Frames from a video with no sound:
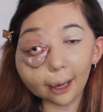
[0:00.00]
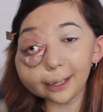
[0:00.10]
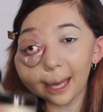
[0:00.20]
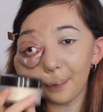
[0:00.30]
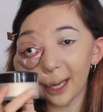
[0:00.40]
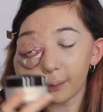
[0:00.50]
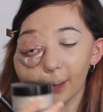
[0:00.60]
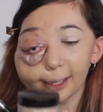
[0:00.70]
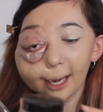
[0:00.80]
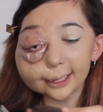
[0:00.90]
Oh yeah, by the
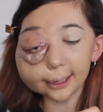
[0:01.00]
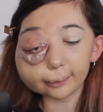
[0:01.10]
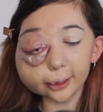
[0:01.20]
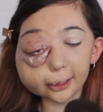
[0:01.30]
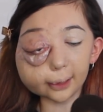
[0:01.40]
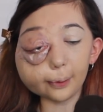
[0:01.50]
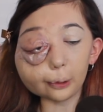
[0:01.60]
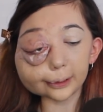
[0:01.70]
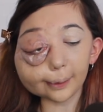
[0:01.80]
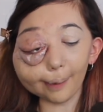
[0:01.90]
way guys, I'm just going to put
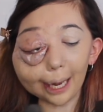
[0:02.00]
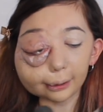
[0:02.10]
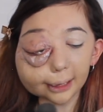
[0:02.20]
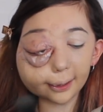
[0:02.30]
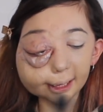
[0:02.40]
on some powder.